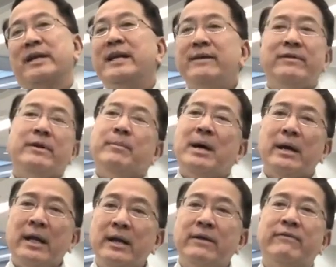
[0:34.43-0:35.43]
even
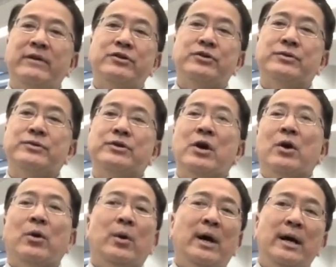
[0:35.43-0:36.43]
among individuals
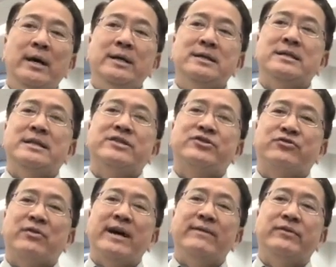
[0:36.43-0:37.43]
who earnestly
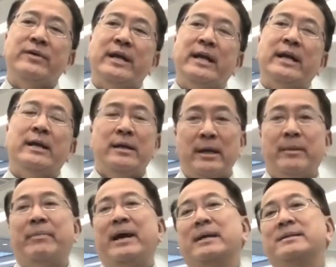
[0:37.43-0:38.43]
strive to eat
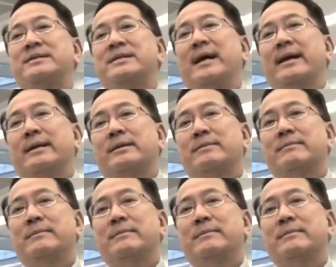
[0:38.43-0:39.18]
a balanced diet.